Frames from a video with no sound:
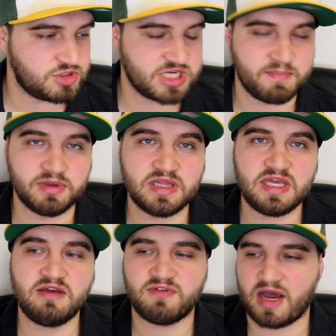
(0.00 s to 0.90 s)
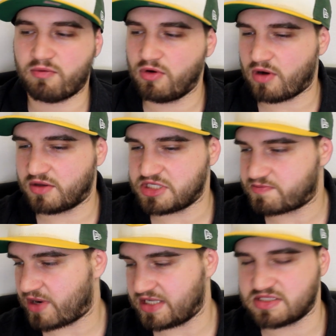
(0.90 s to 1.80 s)
which I believe I wrote all these
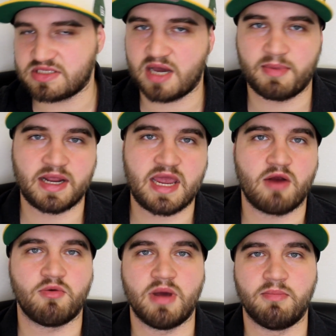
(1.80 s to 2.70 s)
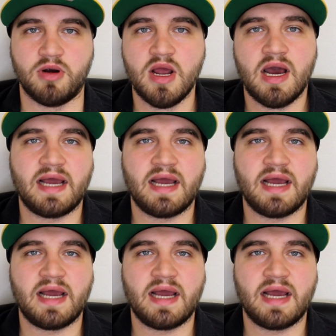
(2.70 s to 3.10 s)
prices down, but I can't remember.